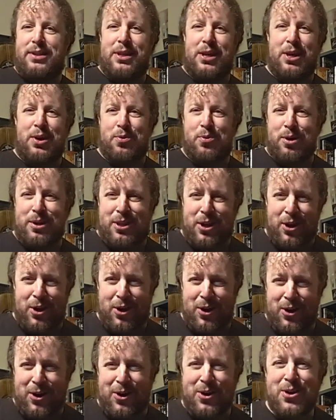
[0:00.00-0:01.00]
think, with
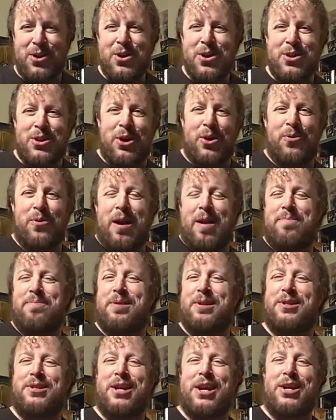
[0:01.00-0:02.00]
their
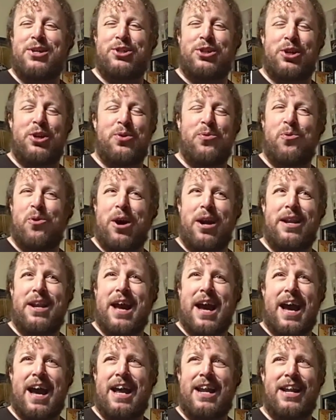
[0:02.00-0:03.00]
reputation and
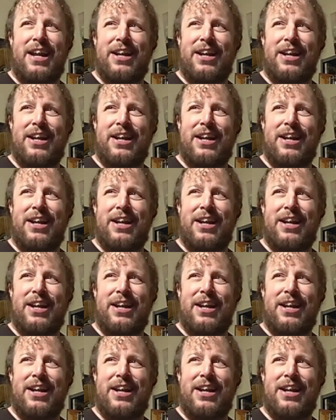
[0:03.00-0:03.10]
whatnot.